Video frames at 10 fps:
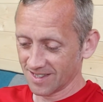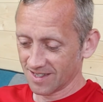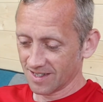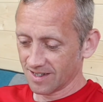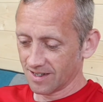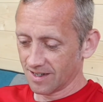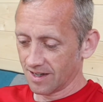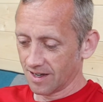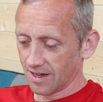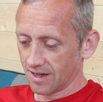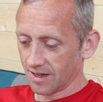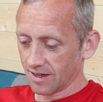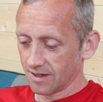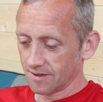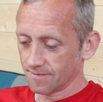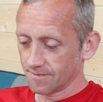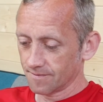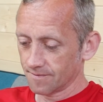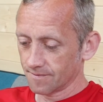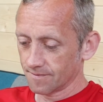
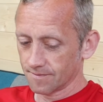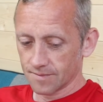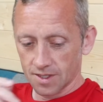Nobody speaks.